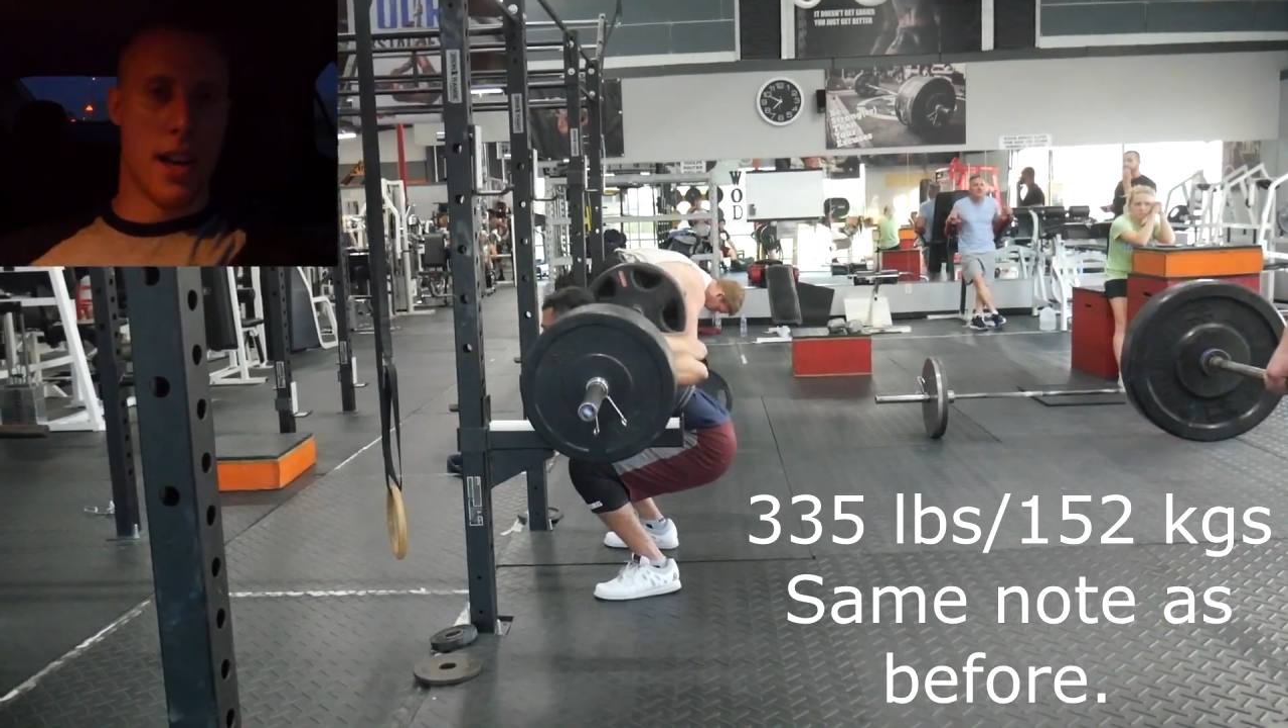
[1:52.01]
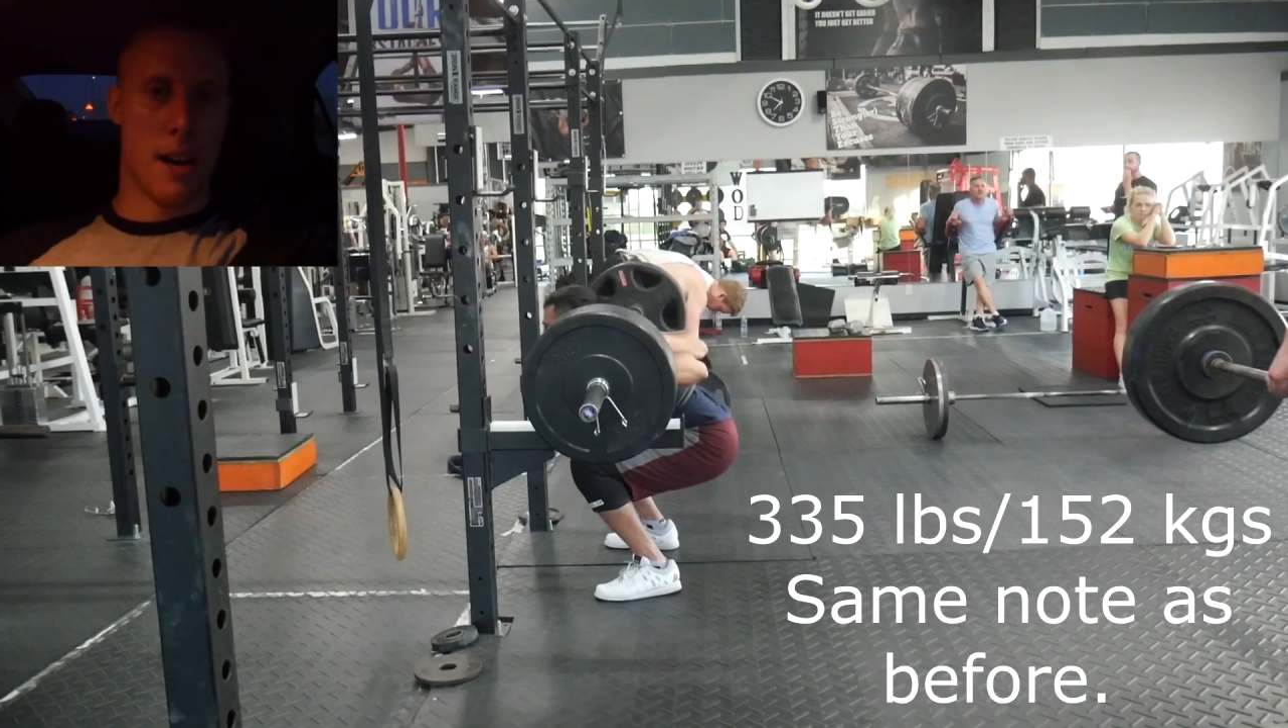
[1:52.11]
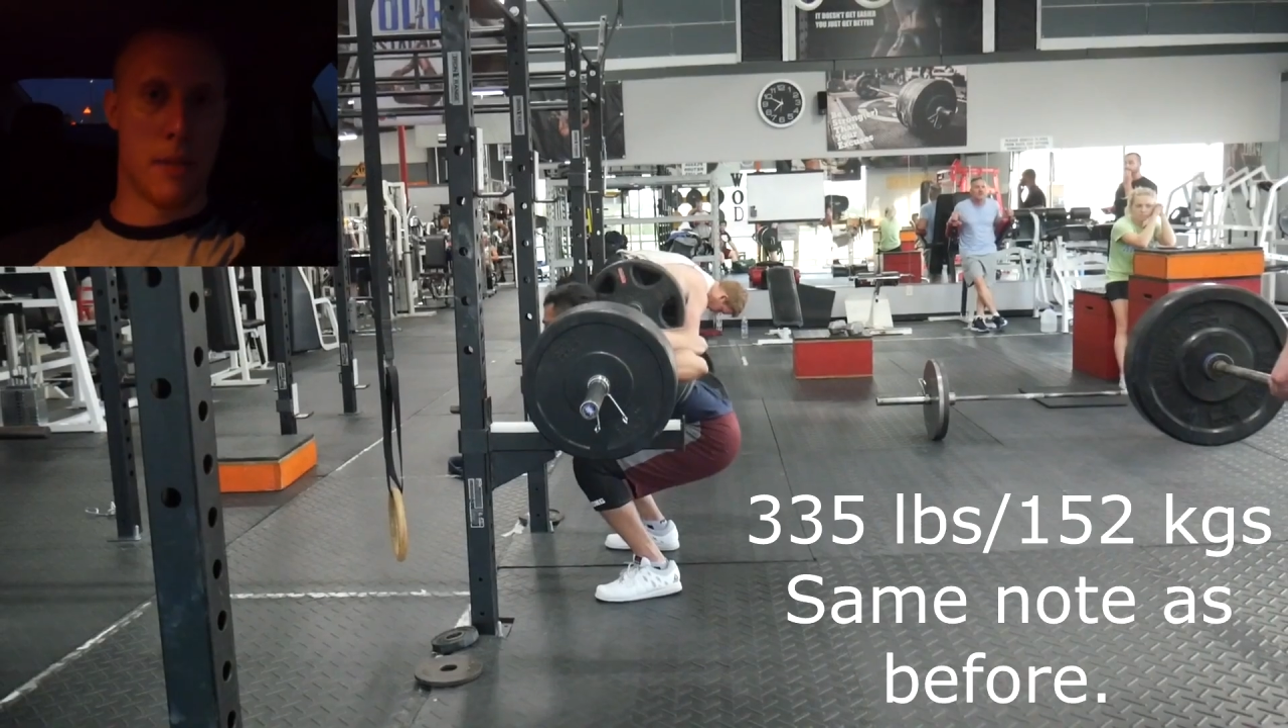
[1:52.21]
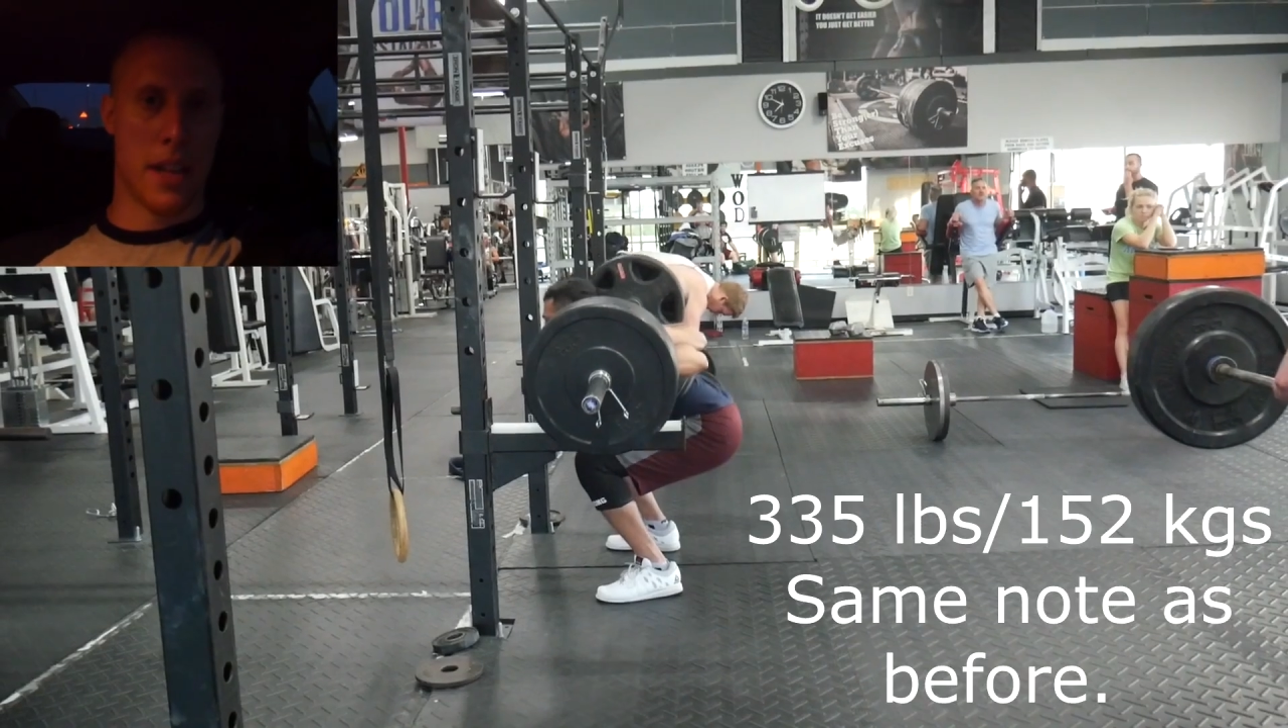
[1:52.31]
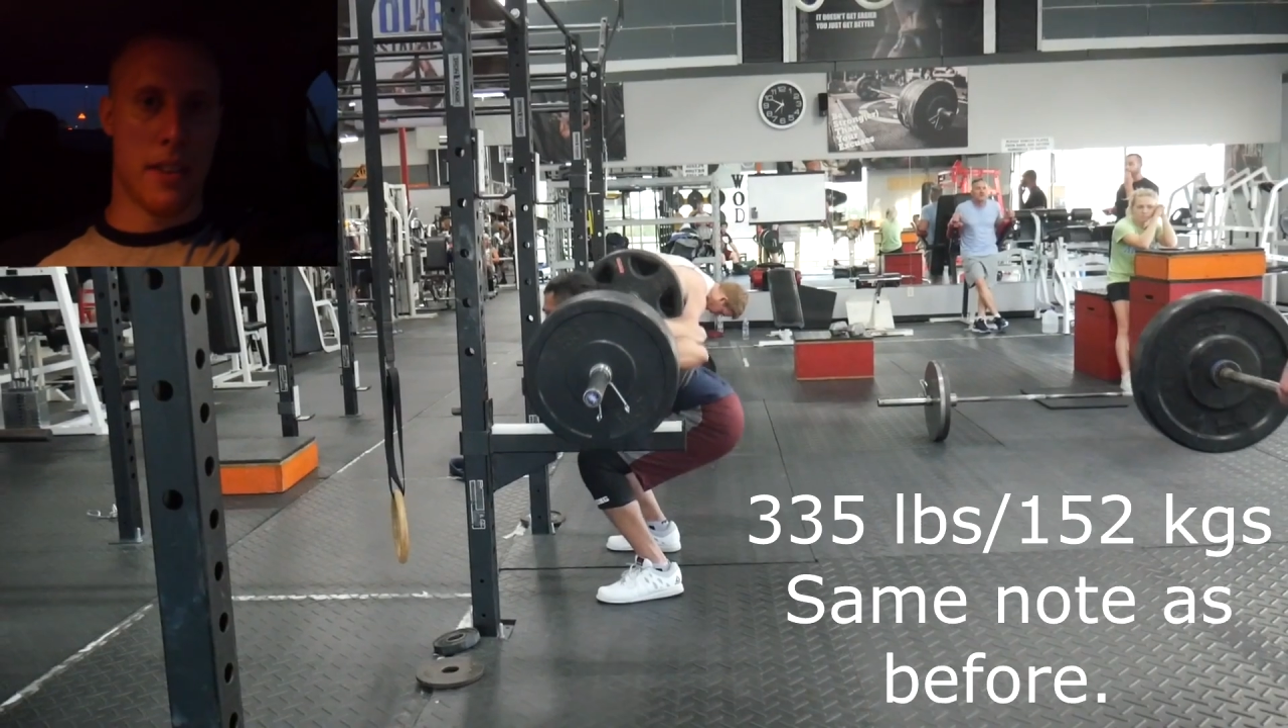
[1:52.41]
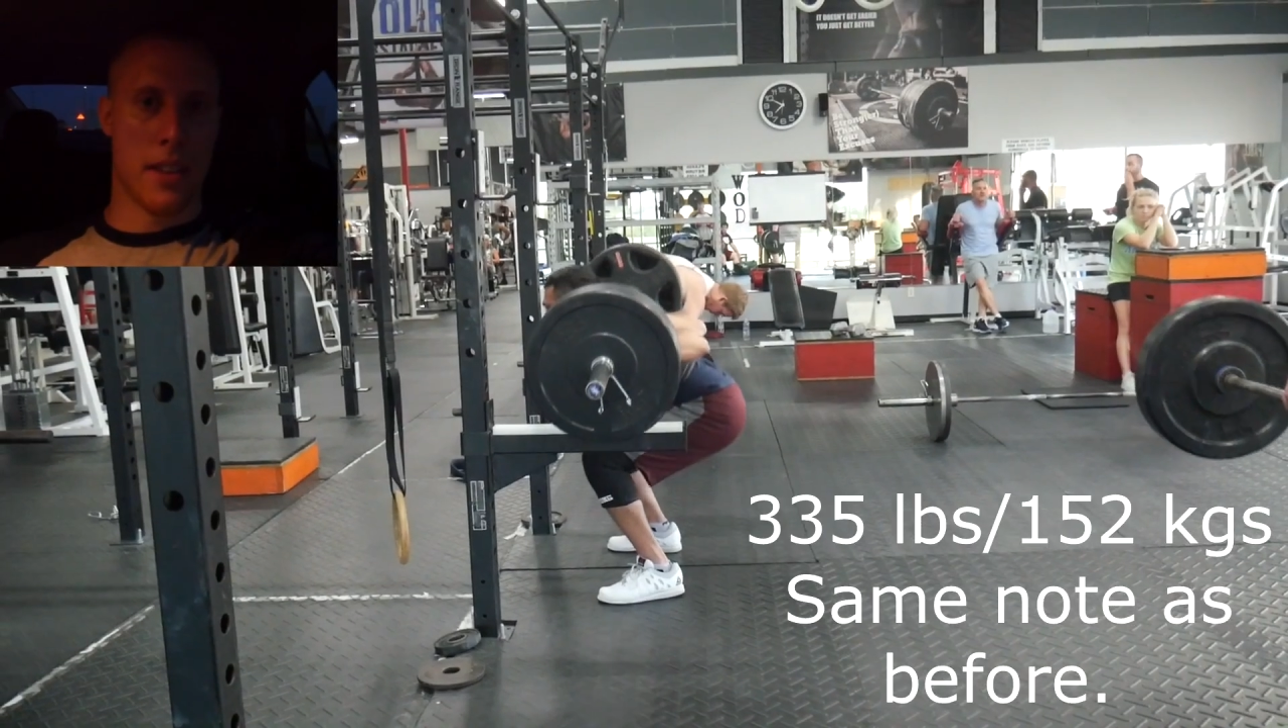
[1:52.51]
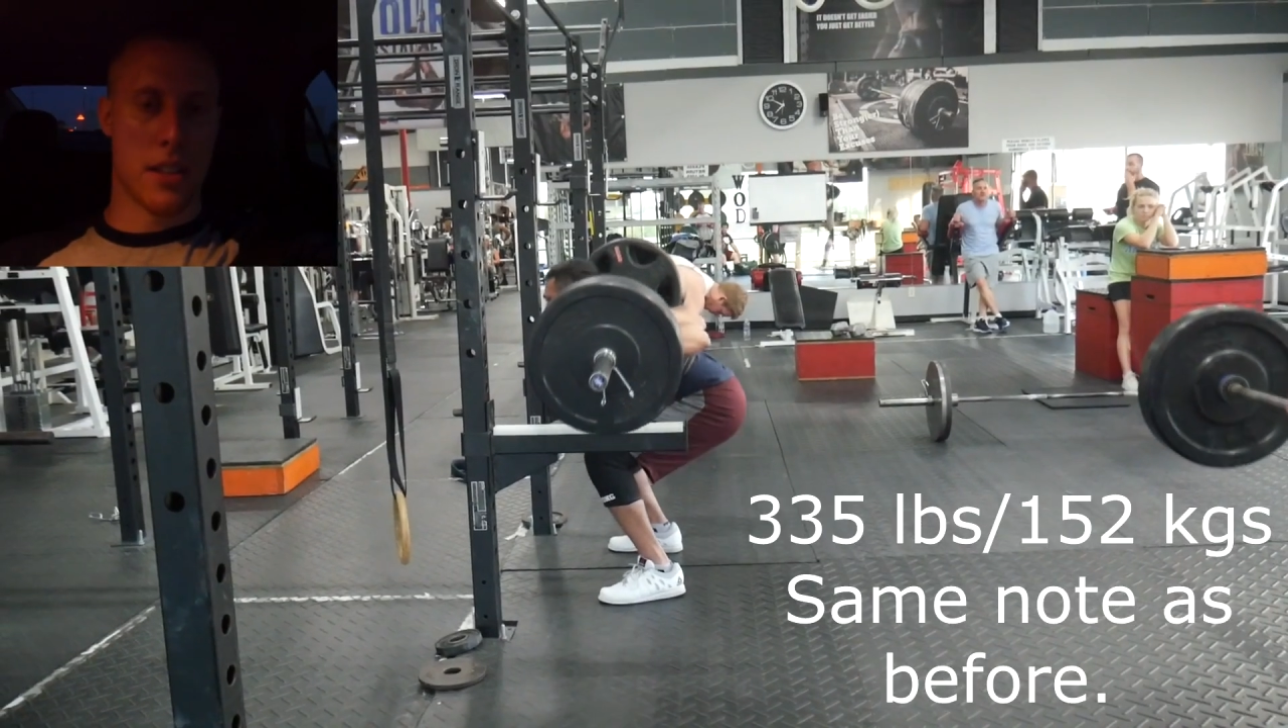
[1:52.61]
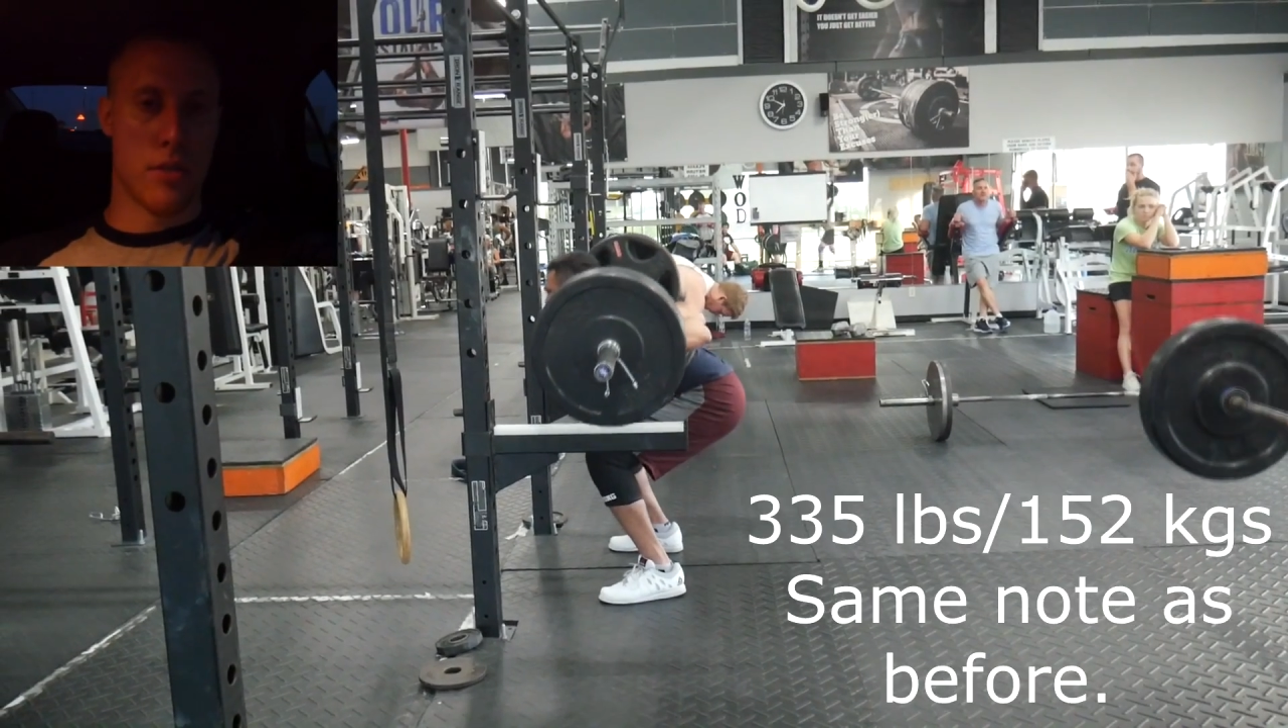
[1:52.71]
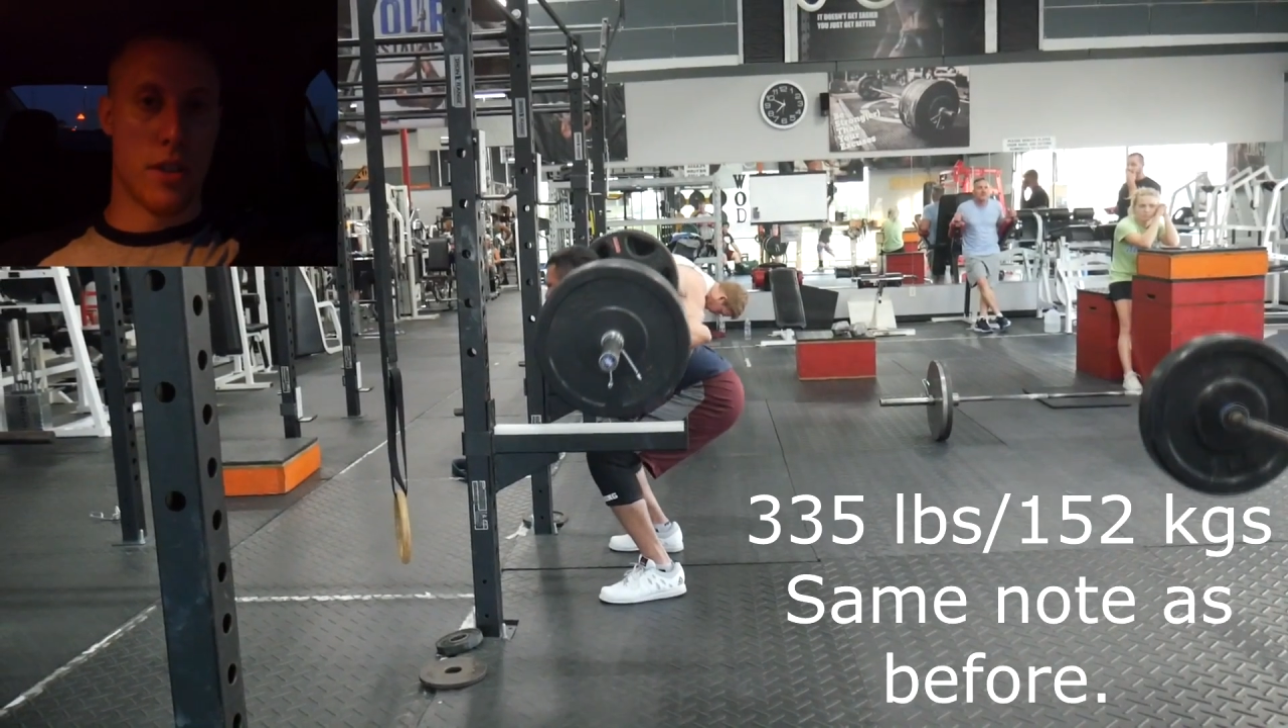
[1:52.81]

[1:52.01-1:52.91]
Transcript: And I think that's a